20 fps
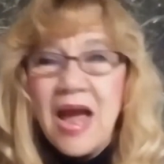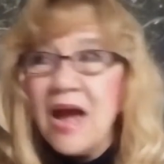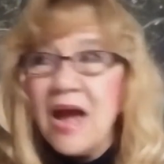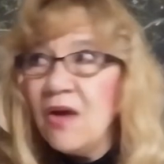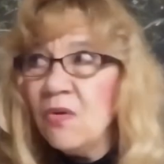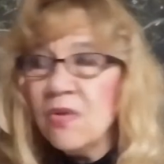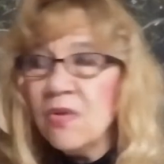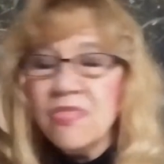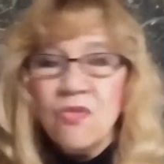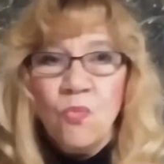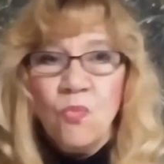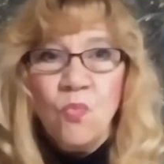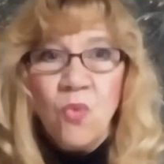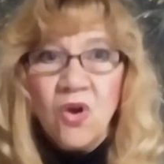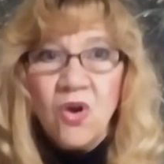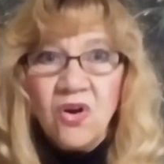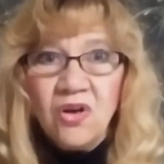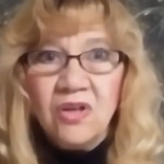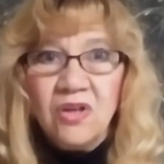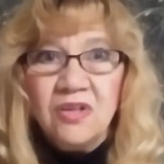How in the
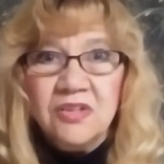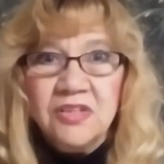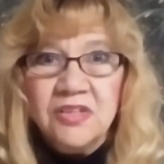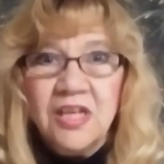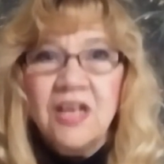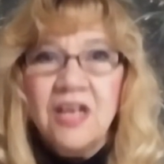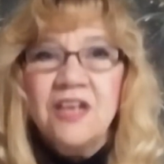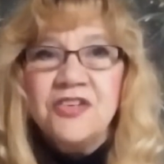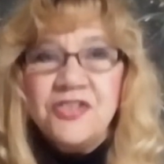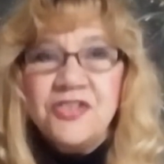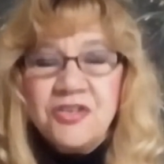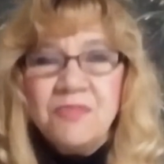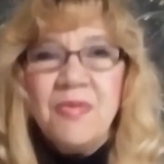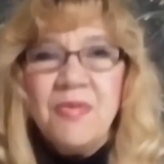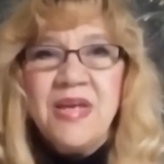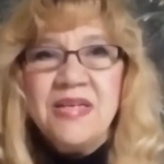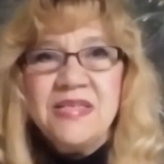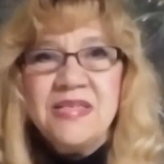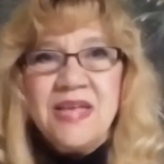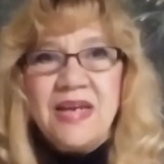world do you
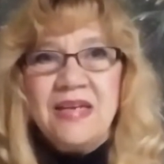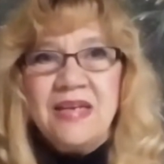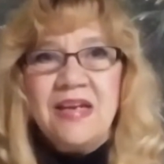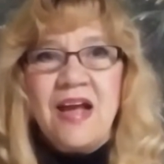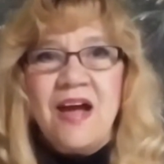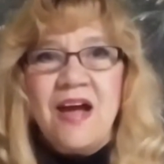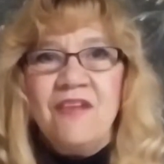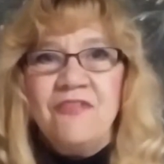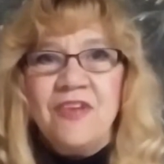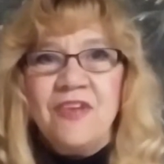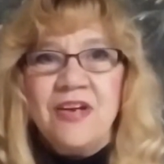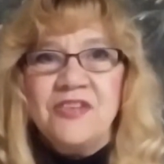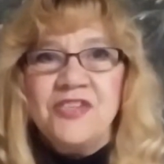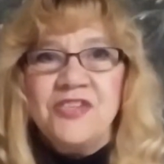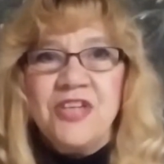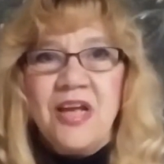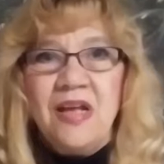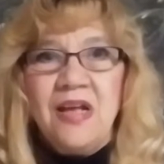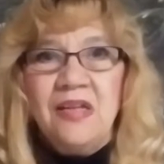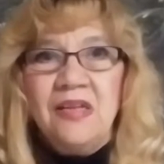maintain
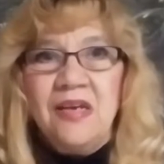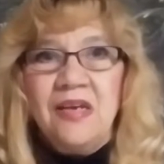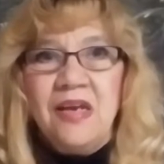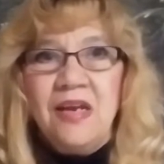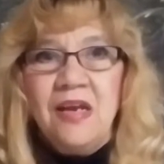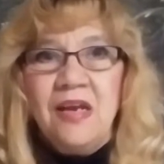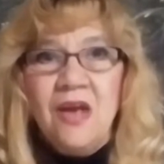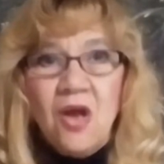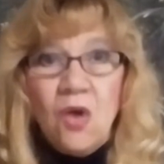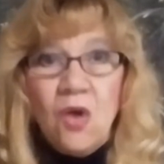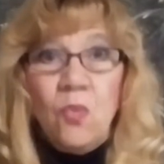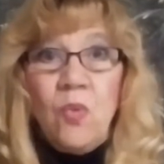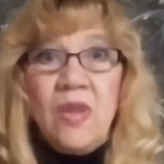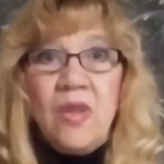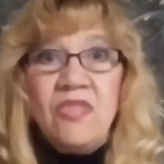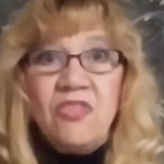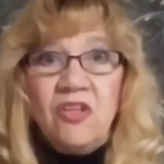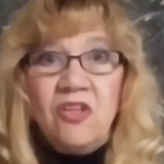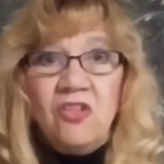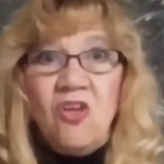confidentiality
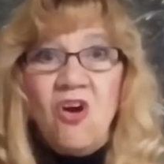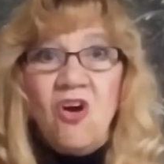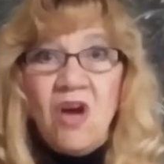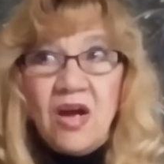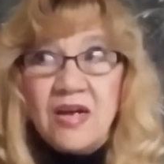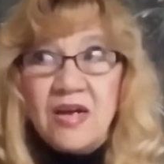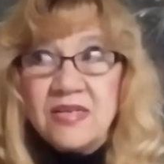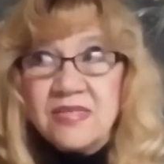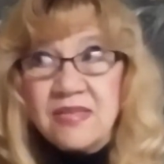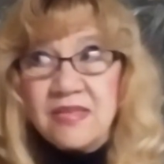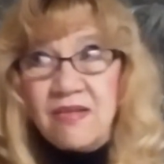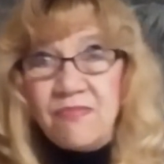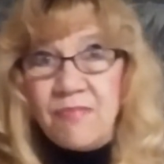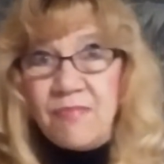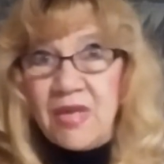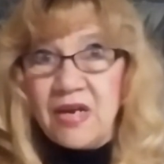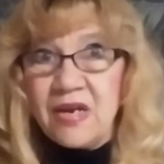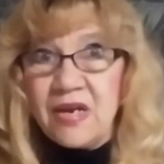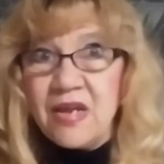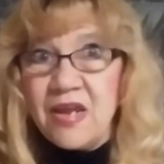when the laws of
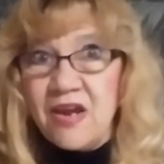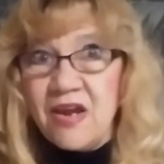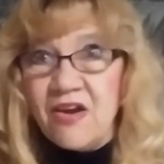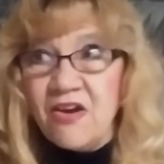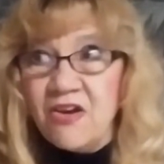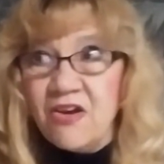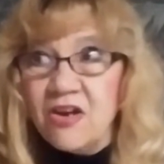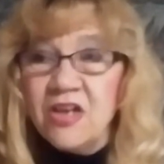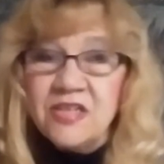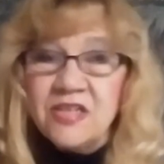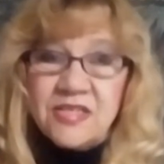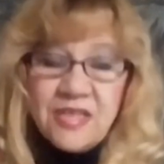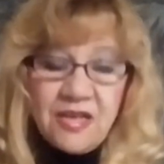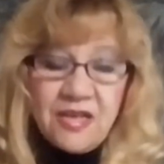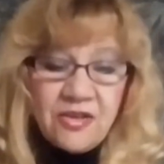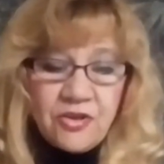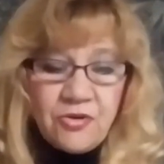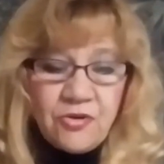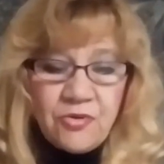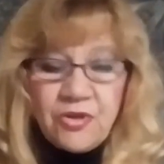Medicare
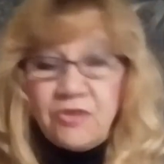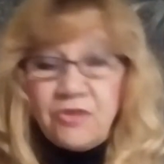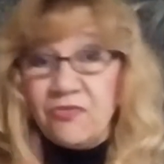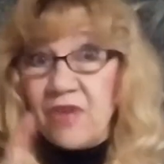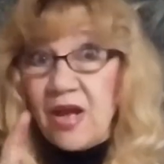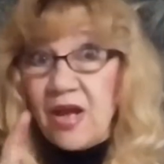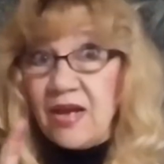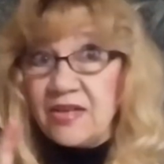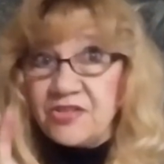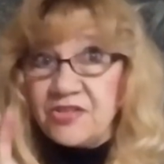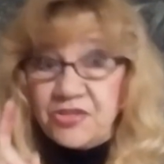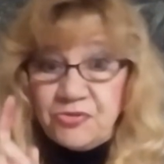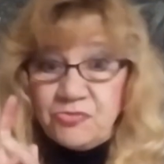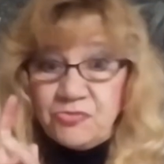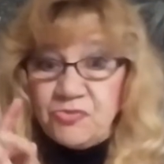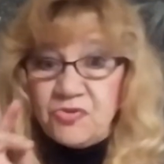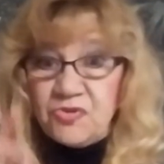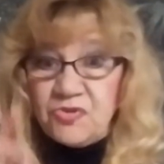tell you you've got to